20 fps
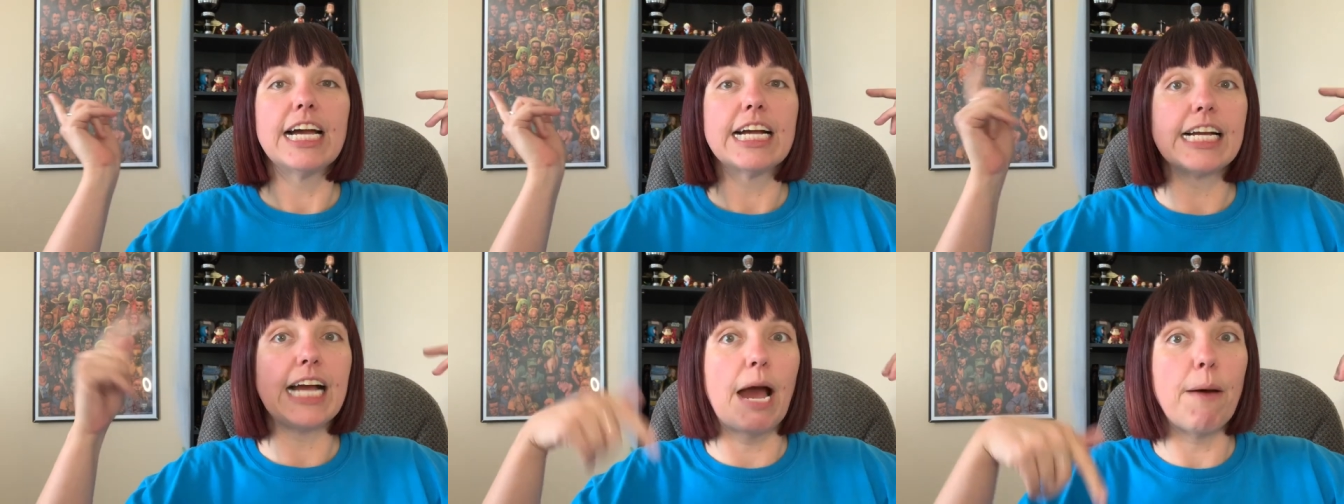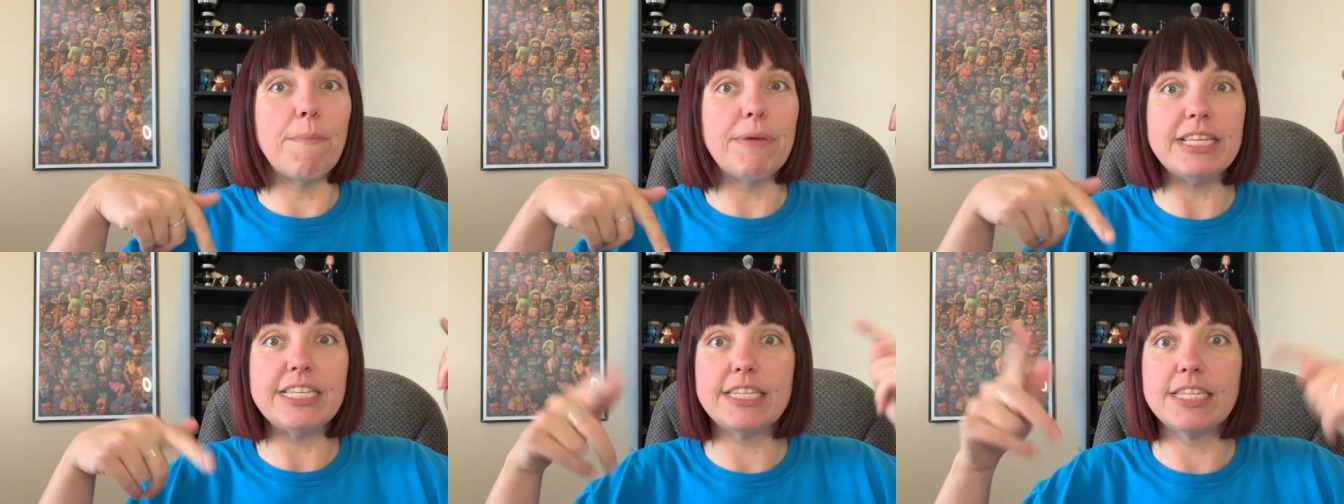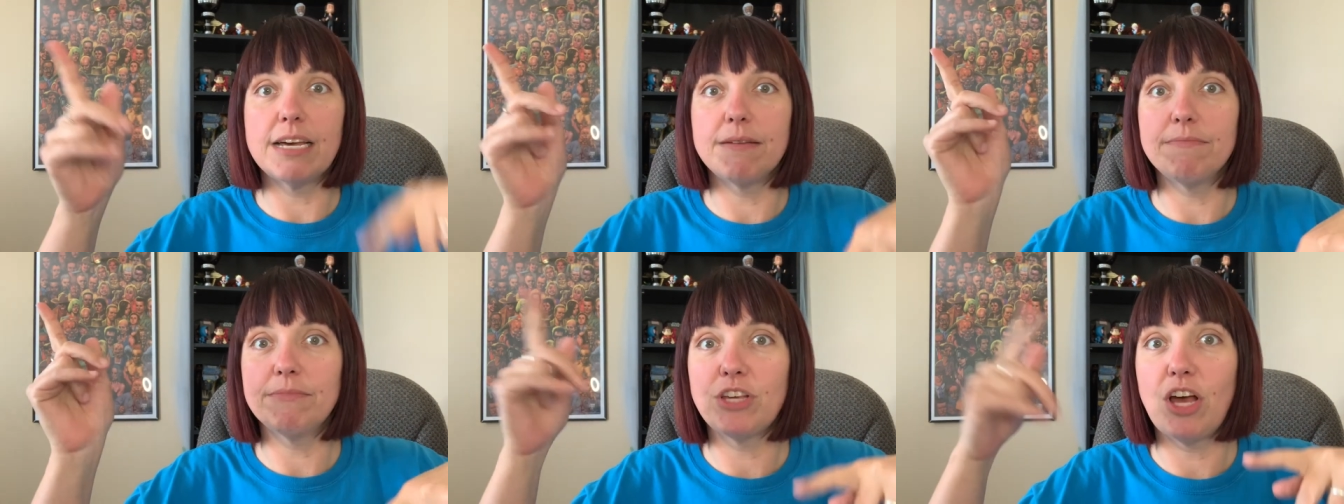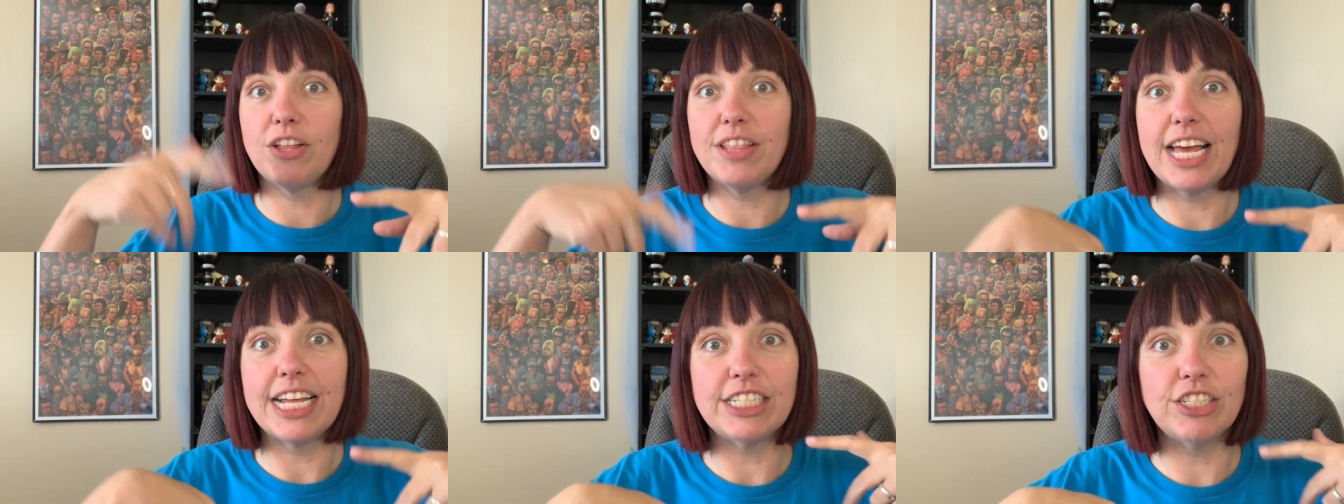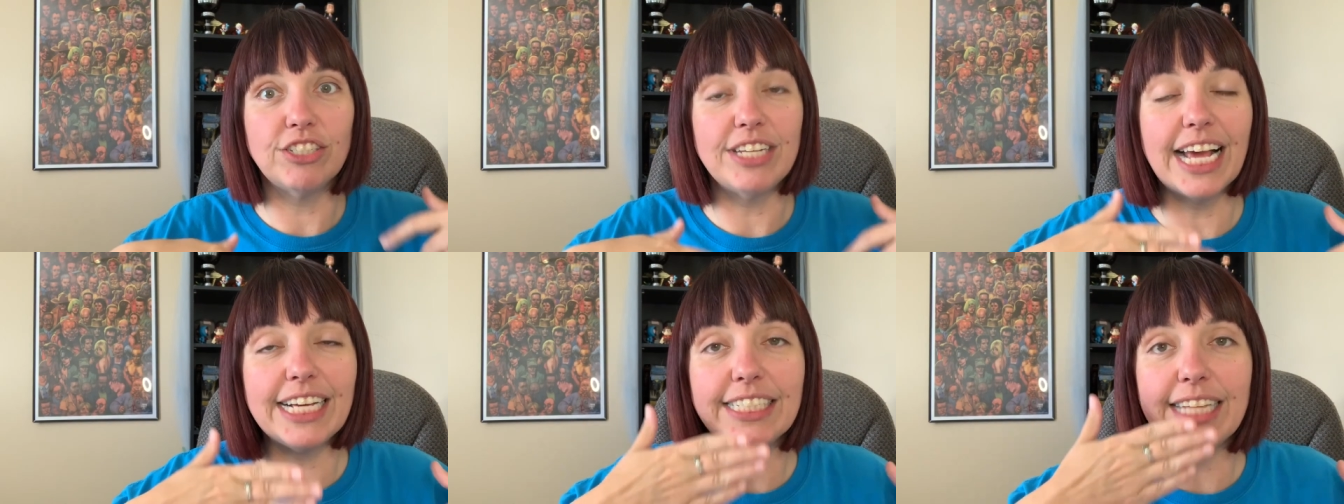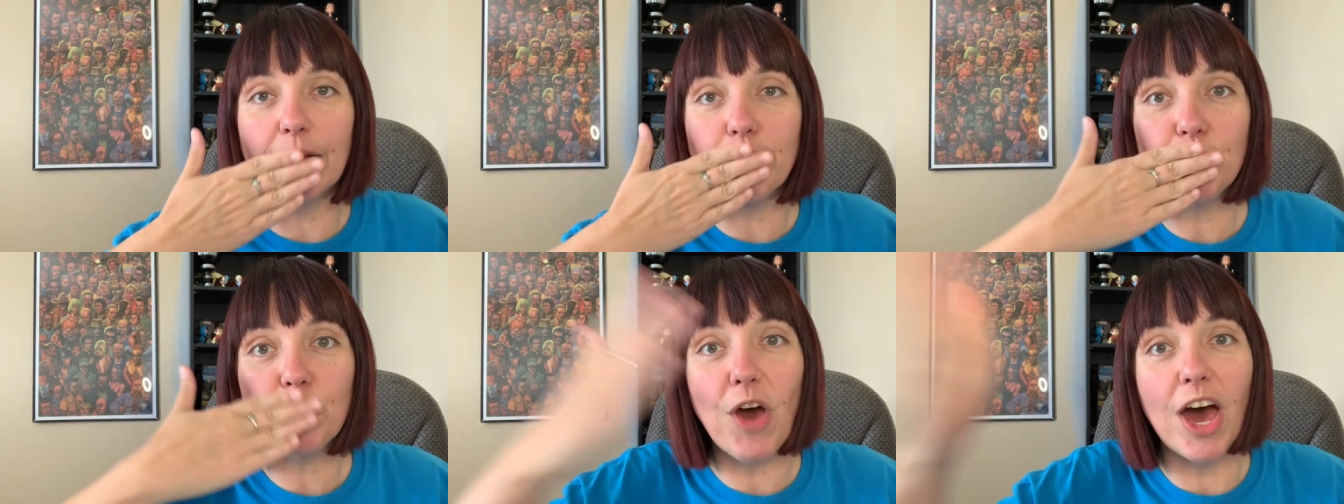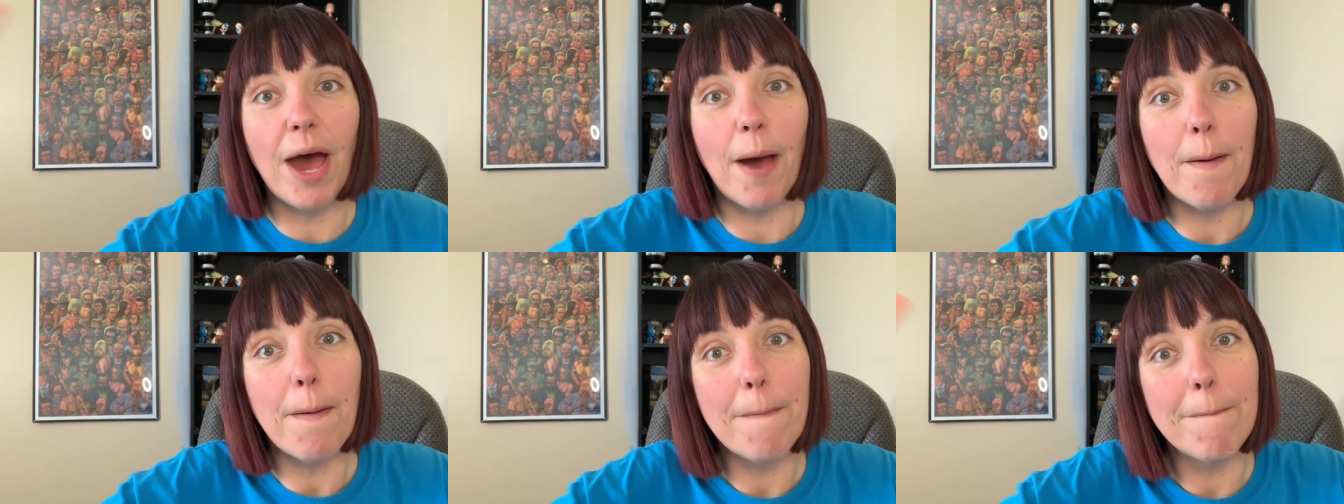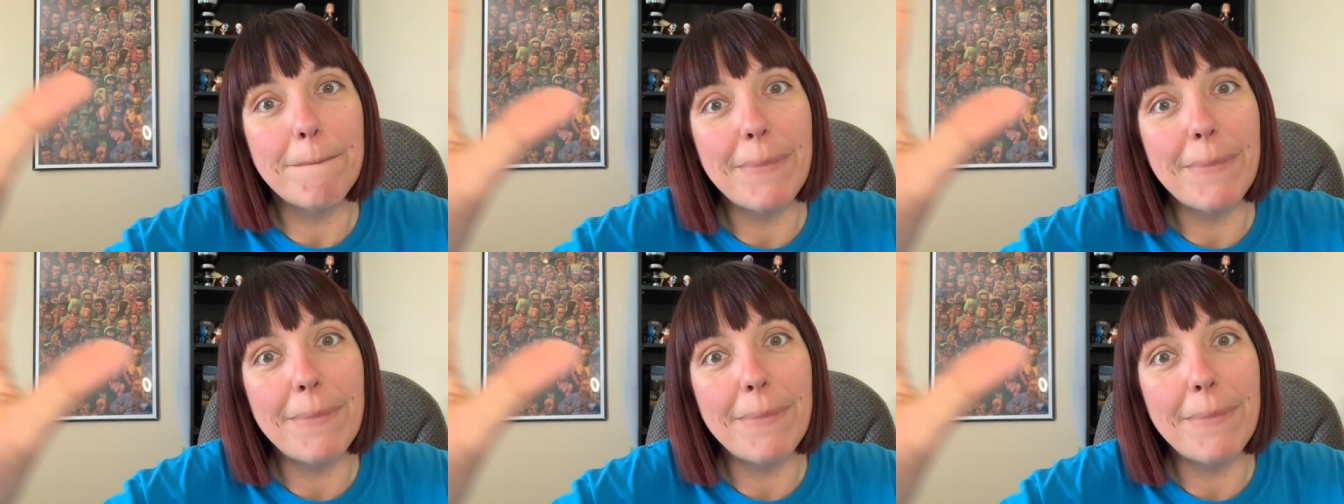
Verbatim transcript: Comments, thumbs, all that. Till next time. Mwah!